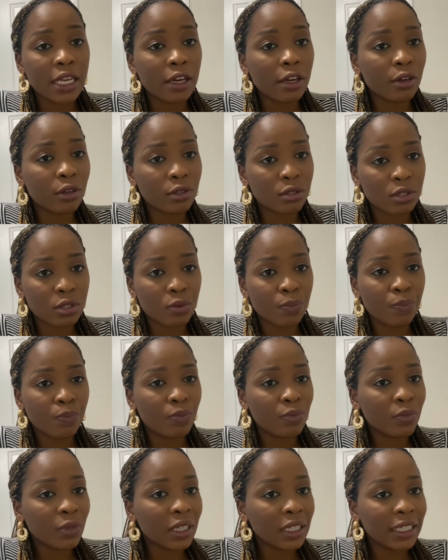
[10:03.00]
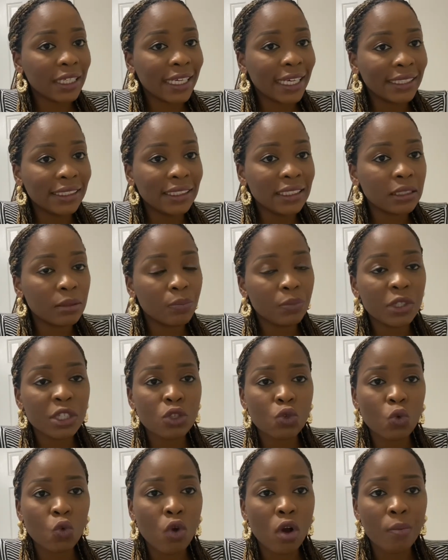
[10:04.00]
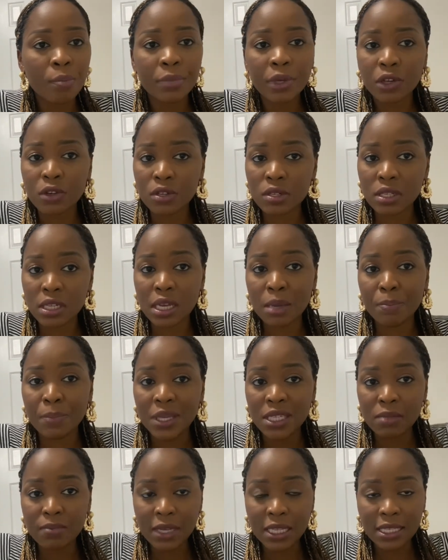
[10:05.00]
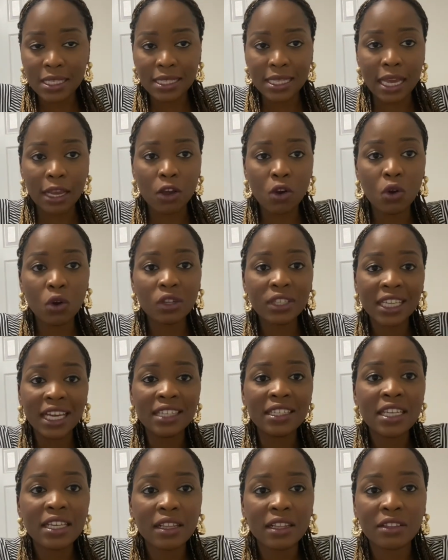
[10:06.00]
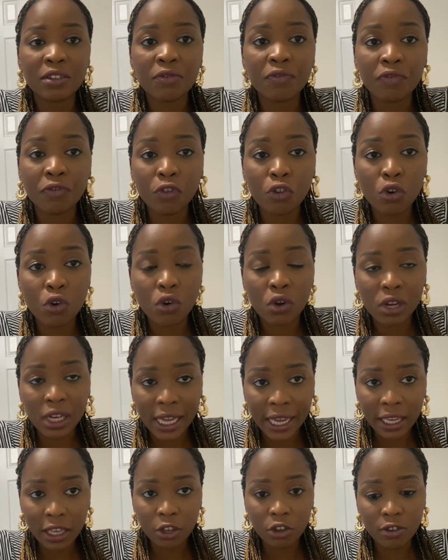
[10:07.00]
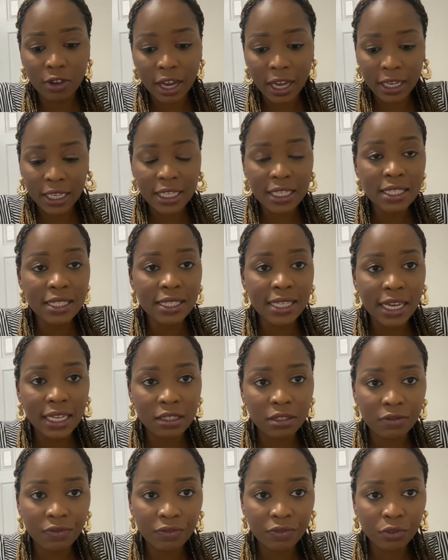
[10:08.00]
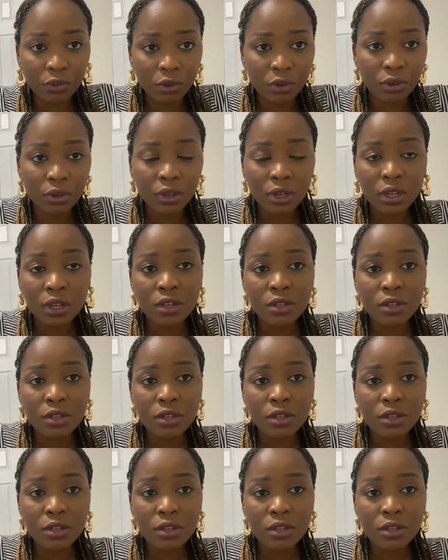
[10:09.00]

a lot getting the place warm because a basement is like underneath the floor like you are inside the floor